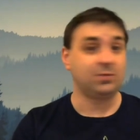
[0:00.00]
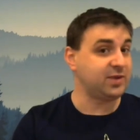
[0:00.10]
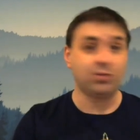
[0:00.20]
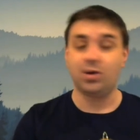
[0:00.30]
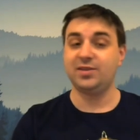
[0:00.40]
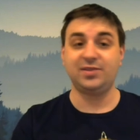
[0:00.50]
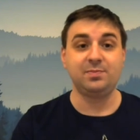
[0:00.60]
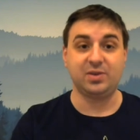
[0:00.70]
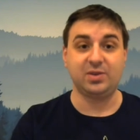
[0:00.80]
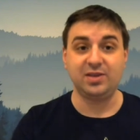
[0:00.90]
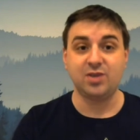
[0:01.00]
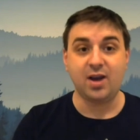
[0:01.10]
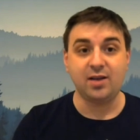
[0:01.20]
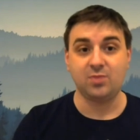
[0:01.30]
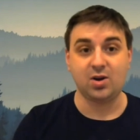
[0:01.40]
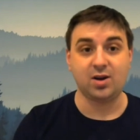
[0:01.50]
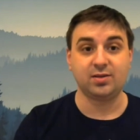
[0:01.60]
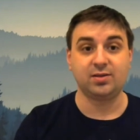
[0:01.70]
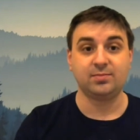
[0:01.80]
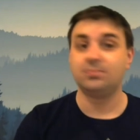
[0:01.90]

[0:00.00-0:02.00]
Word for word: We crossed the billion dollar mark.